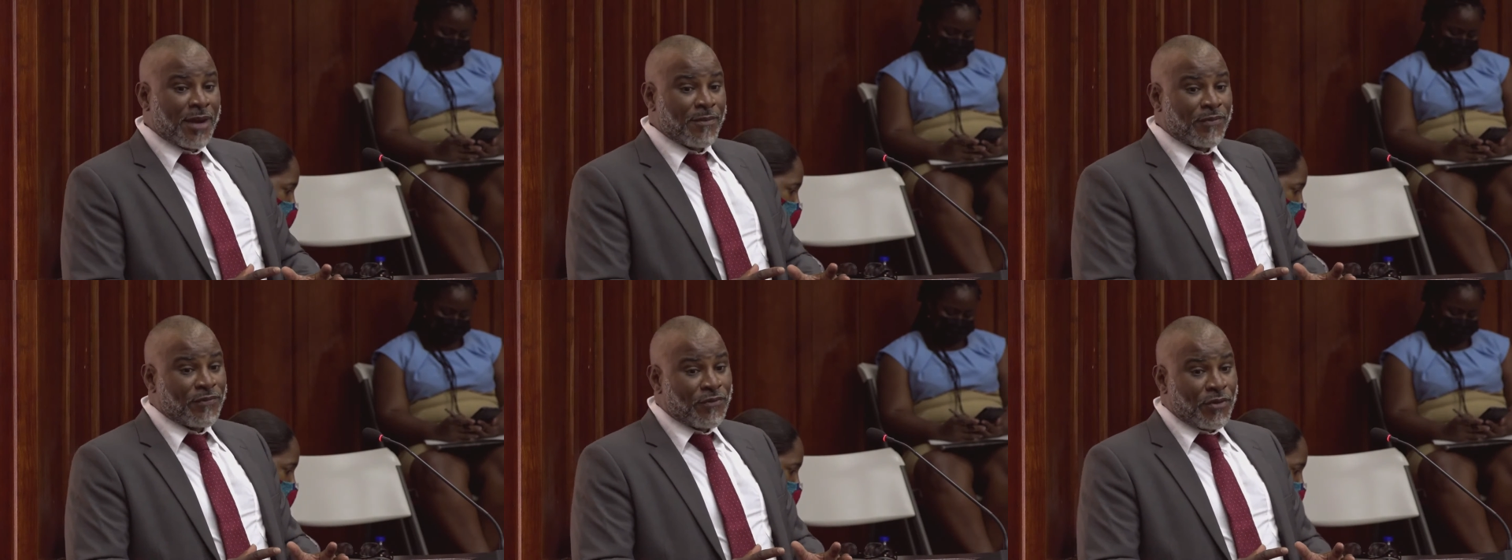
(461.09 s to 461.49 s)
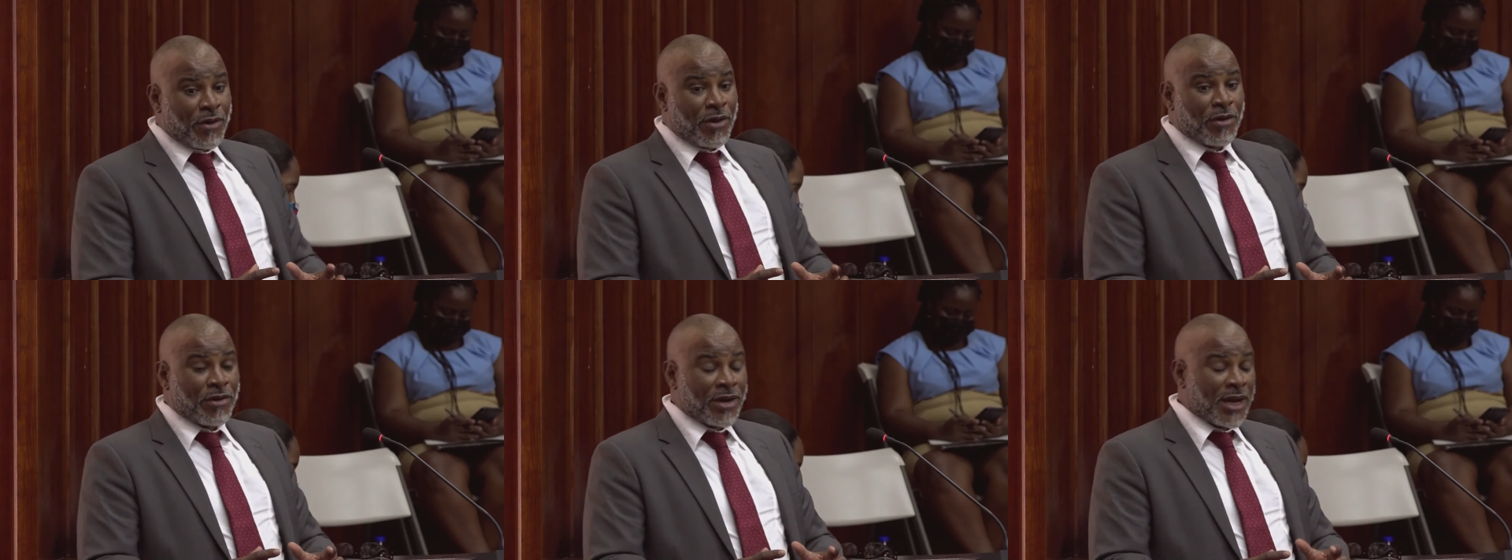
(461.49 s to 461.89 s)
through our
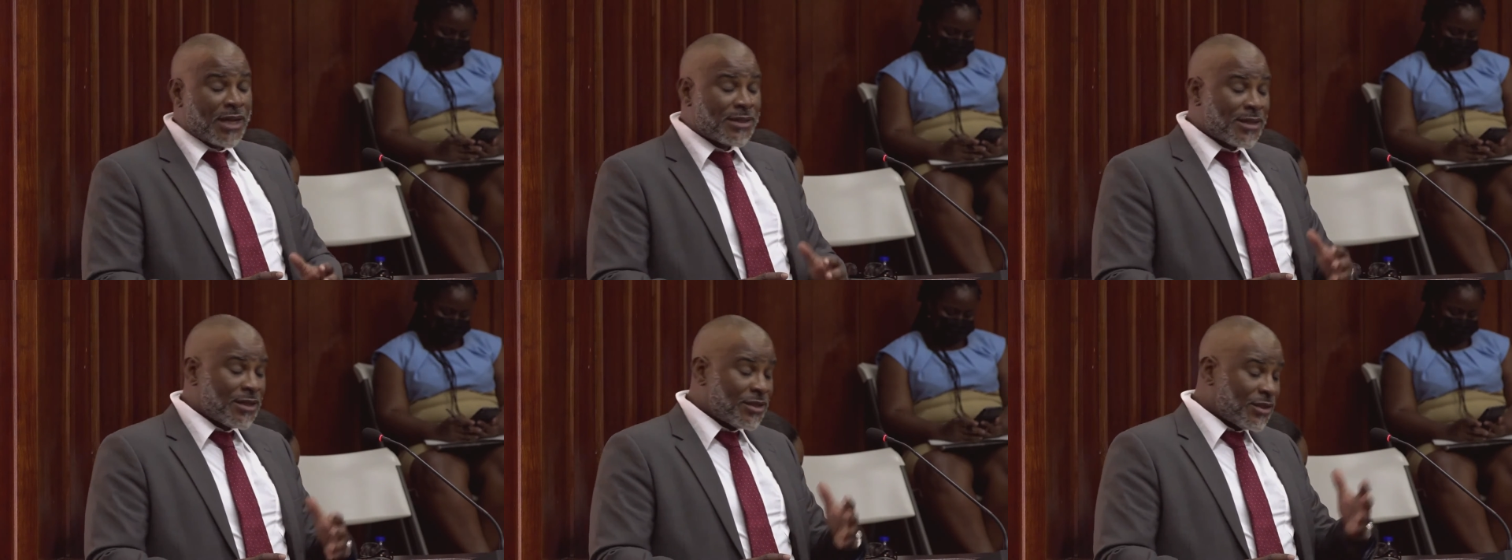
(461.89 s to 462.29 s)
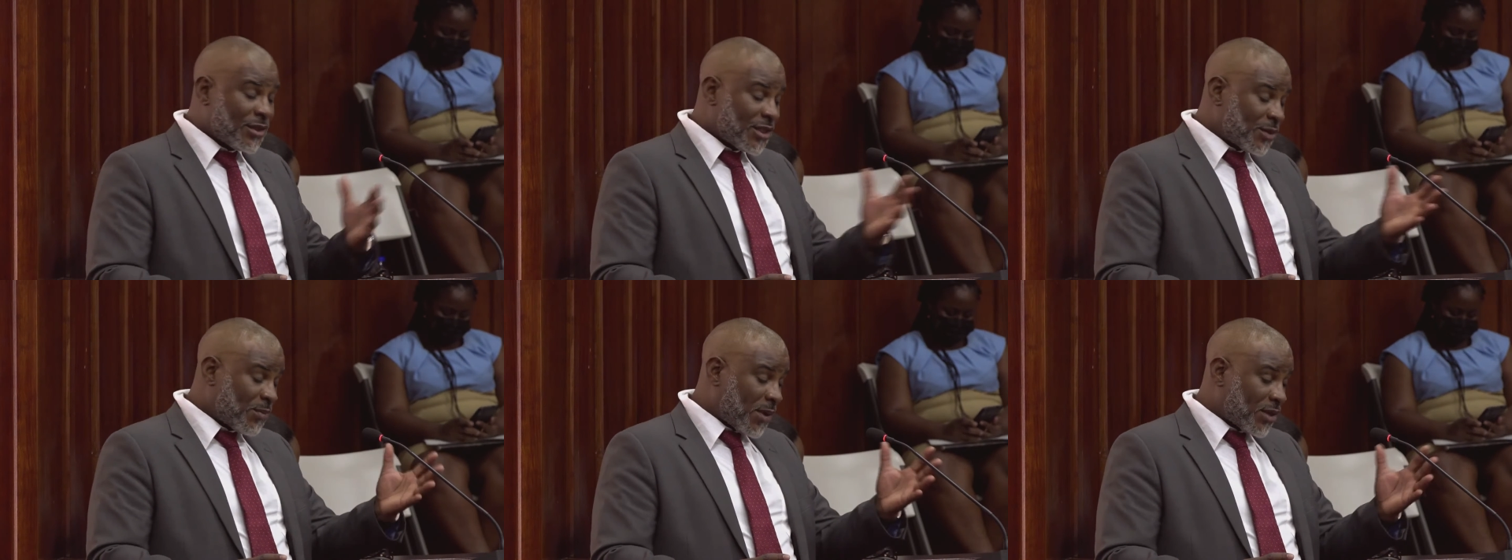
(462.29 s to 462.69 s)
organization,
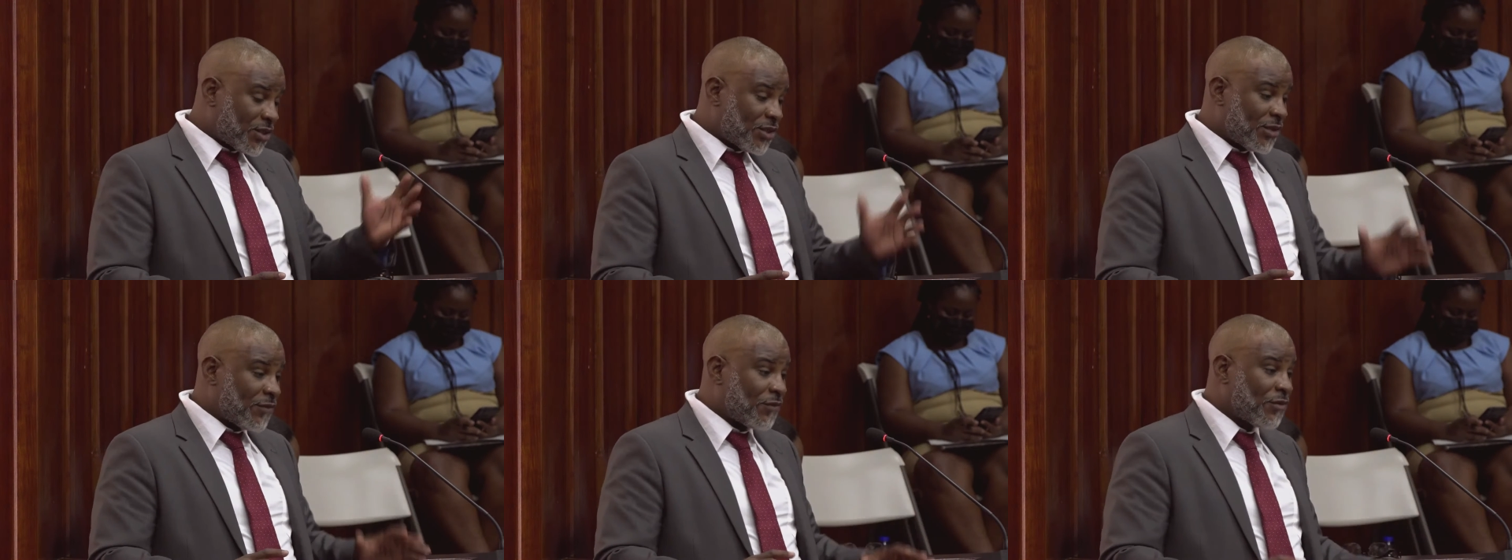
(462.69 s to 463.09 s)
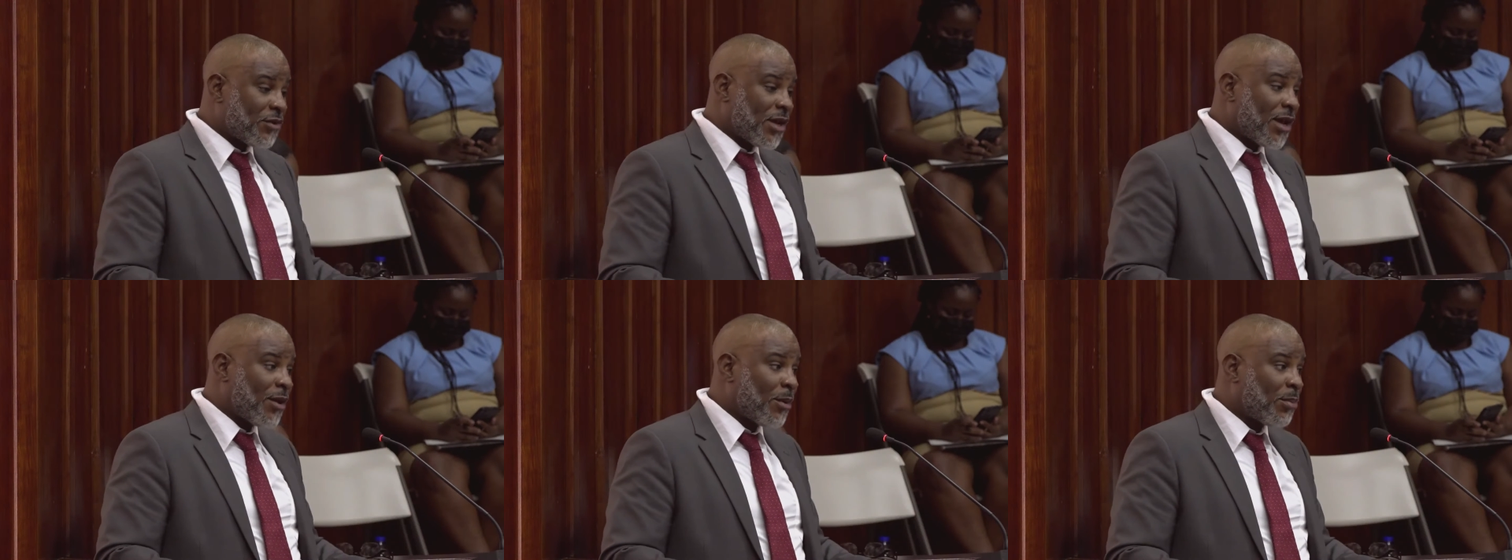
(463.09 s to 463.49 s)
especially through the
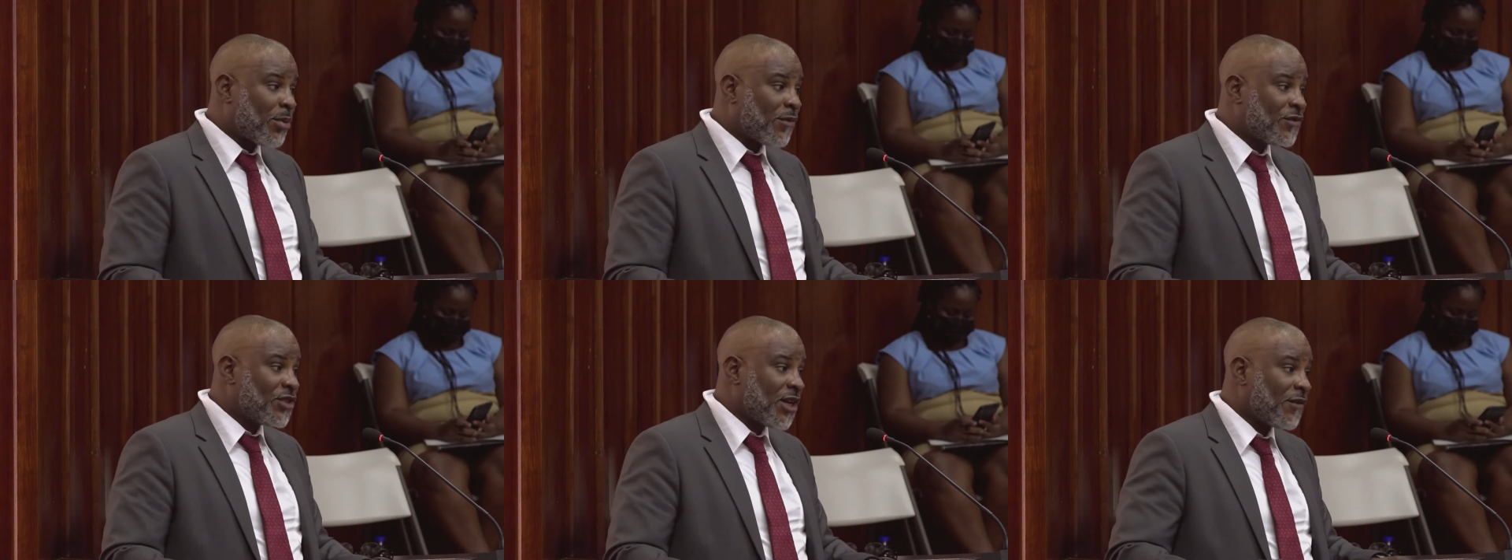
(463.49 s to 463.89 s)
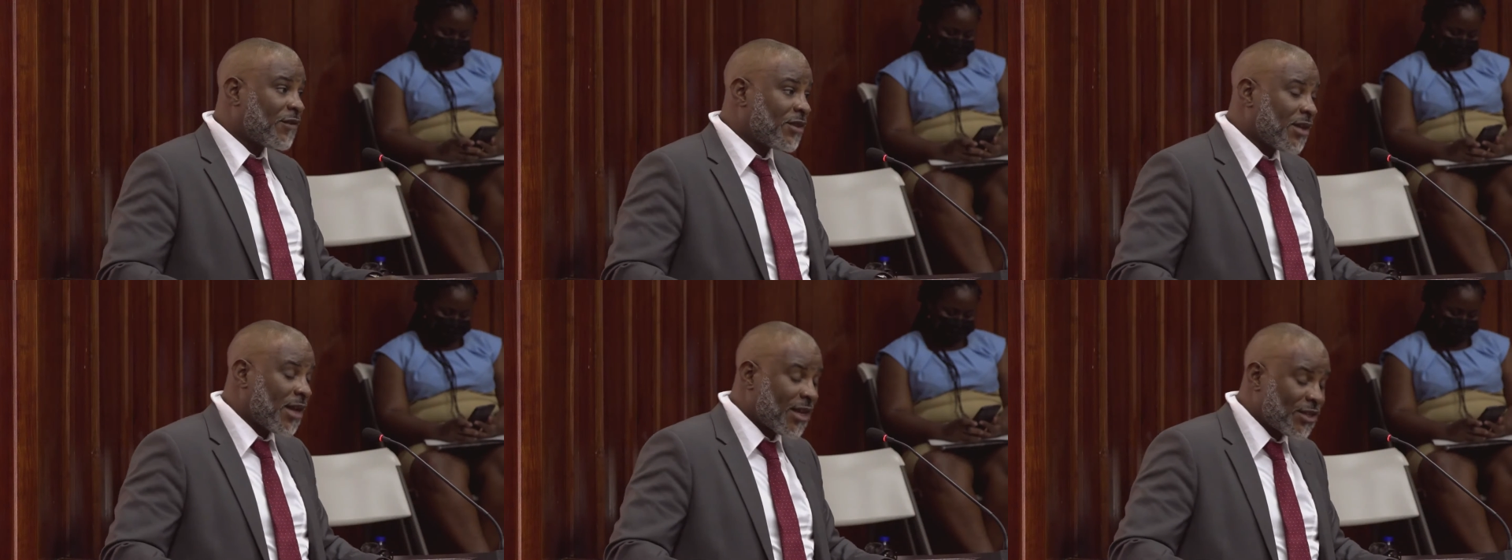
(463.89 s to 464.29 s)
help of
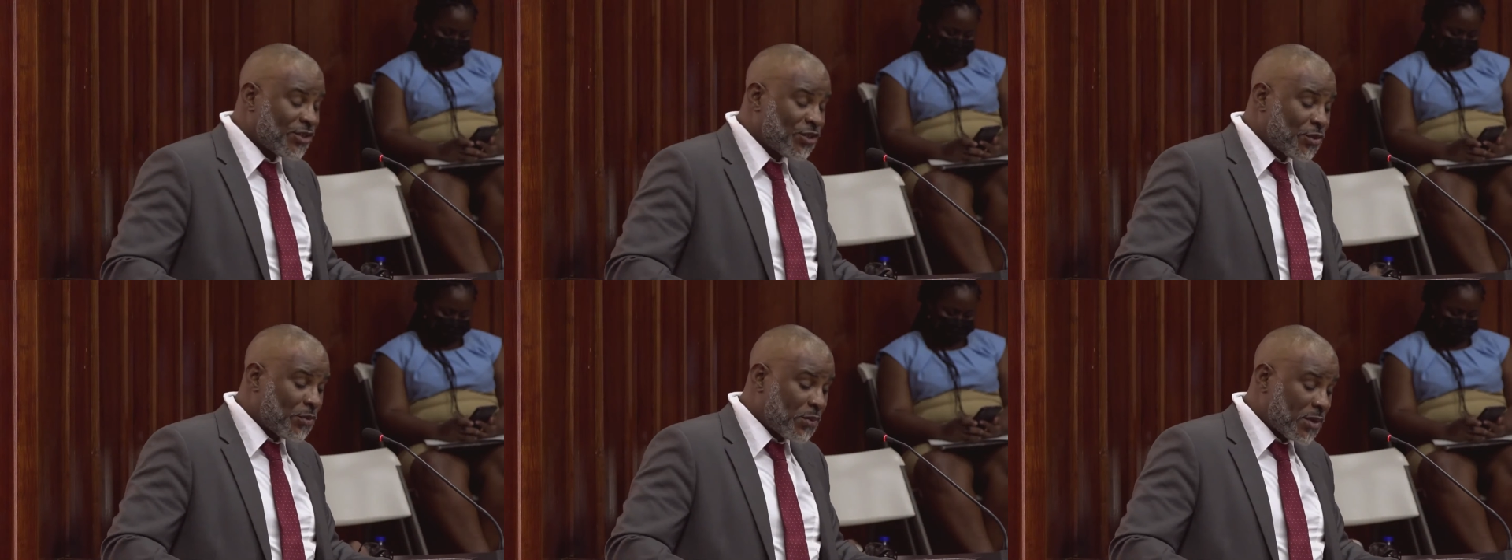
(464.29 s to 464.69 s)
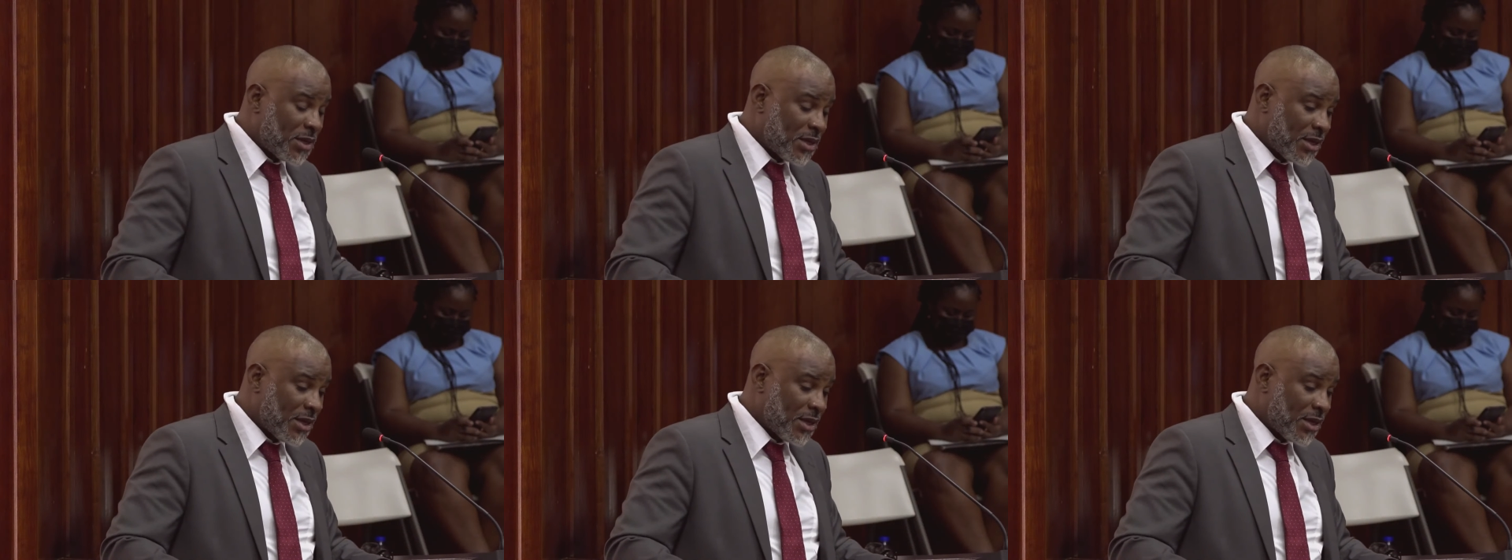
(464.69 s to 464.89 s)
SGP,